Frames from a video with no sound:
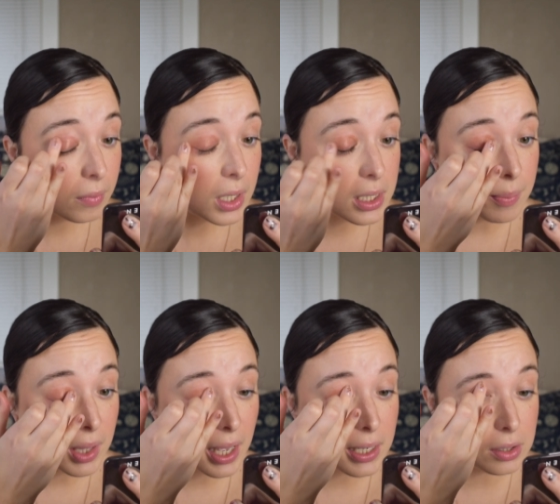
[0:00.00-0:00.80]

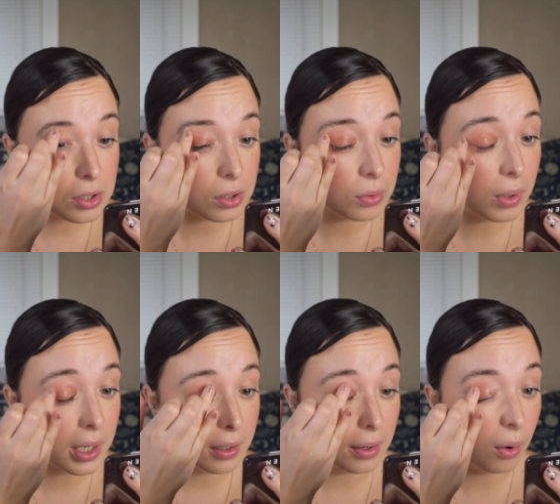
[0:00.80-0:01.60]
Something I do
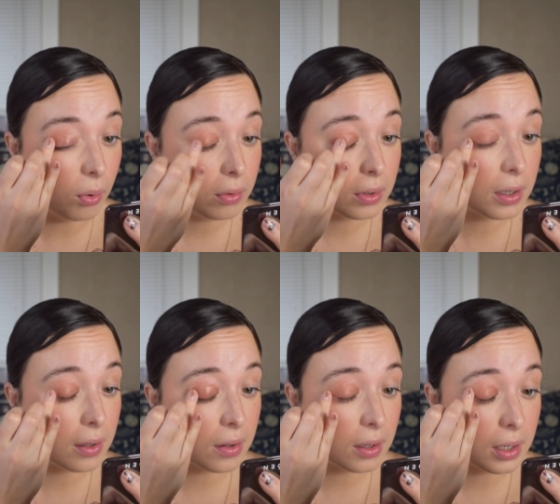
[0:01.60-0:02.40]
want to note
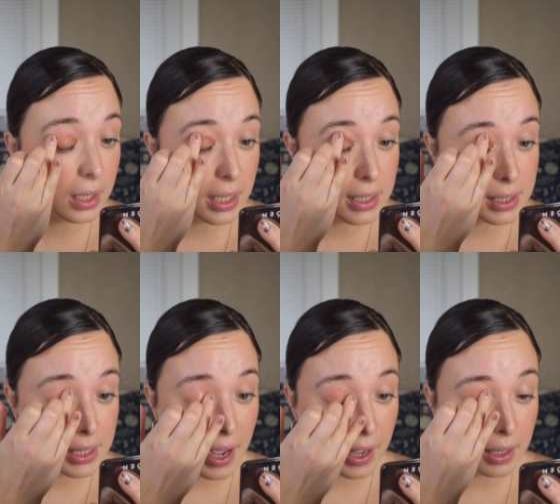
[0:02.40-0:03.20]
is
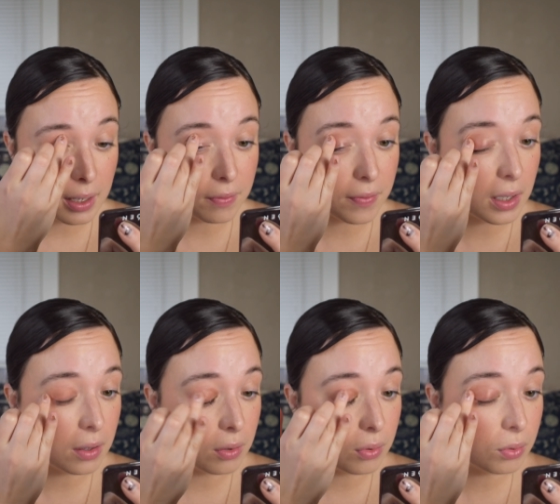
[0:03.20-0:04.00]
that if
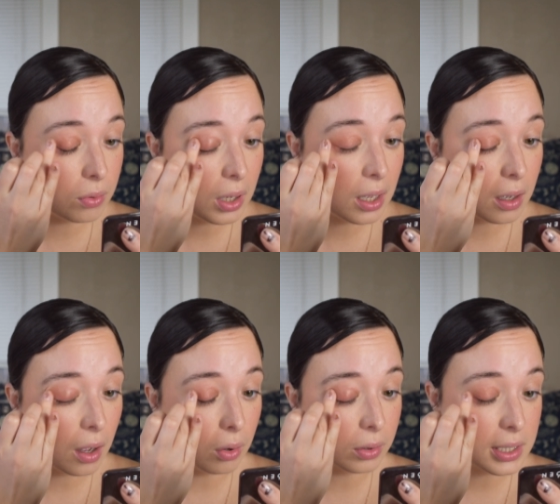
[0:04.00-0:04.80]
you
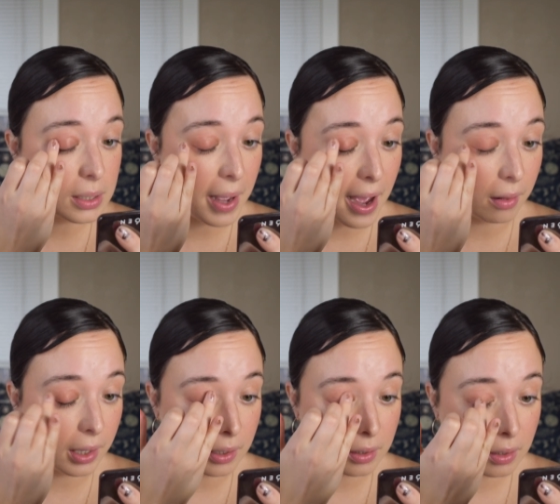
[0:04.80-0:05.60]
own this
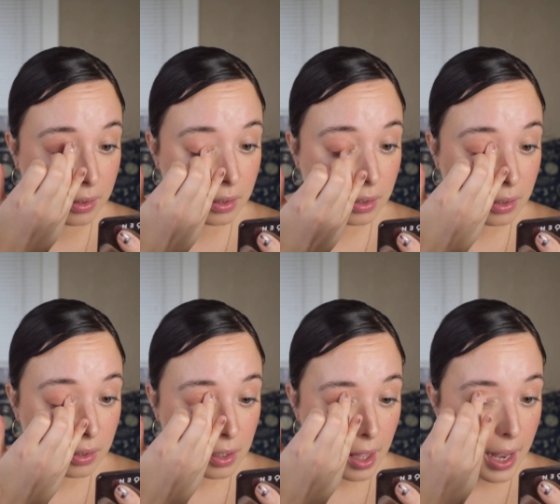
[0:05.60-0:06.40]
palette
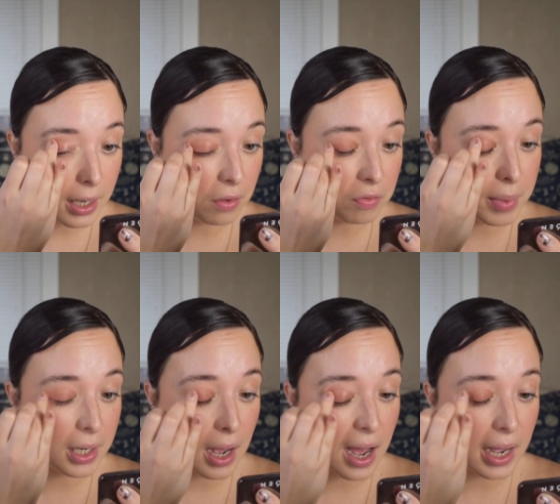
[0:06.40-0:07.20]
and you've
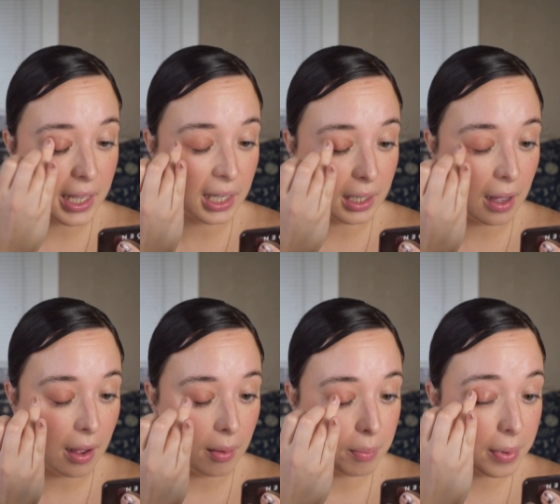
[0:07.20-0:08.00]
been eyeing
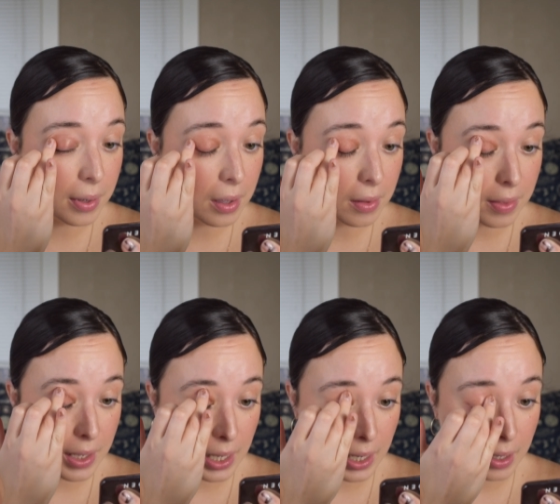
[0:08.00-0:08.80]
up
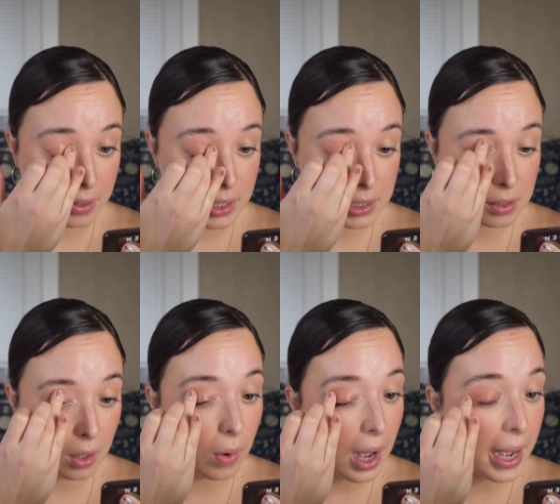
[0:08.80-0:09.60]
the
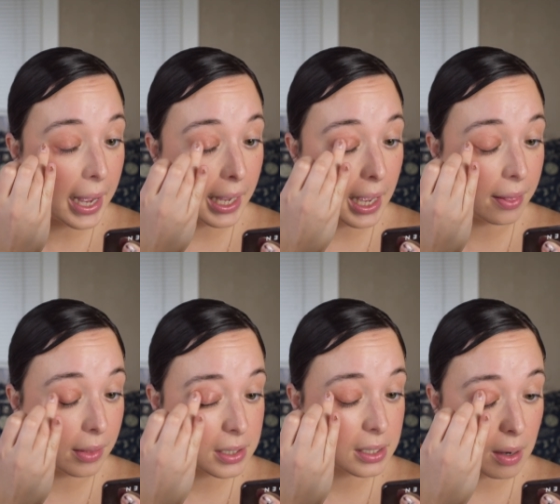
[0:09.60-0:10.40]
Disco Eye and
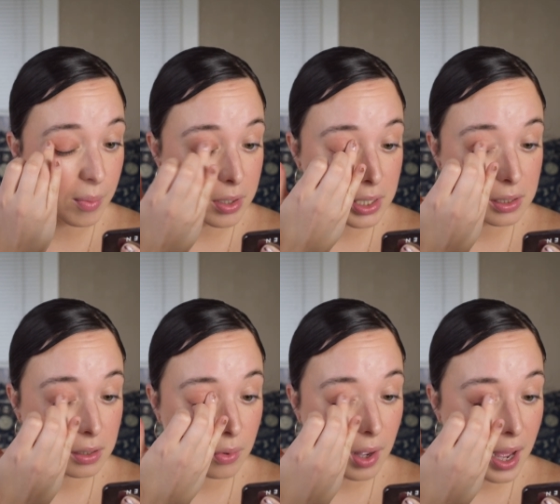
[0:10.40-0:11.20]
the Summer
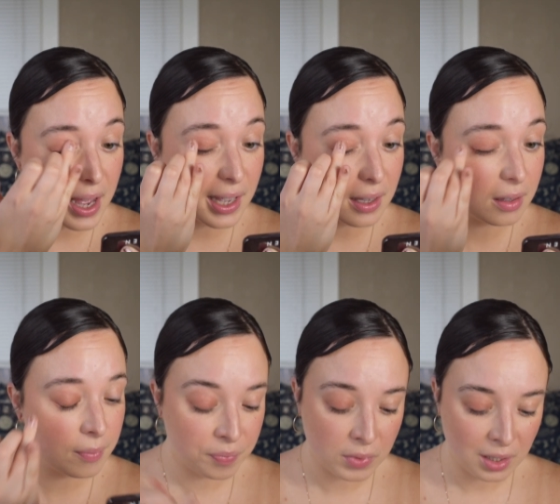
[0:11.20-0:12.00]
Disco Eye,
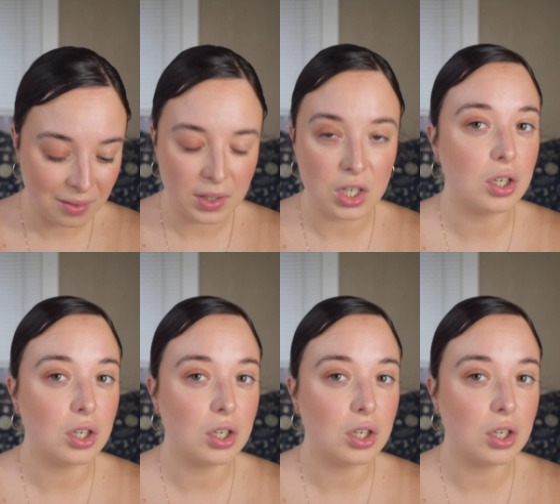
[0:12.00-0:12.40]
you